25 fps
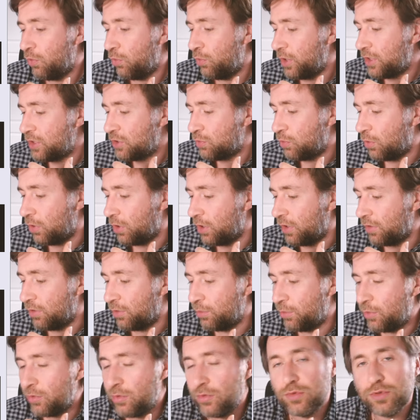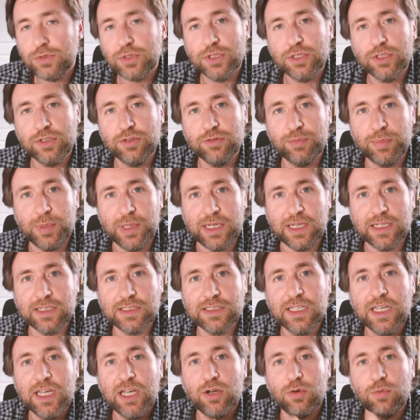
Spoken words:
Which one of the balls that you've picked,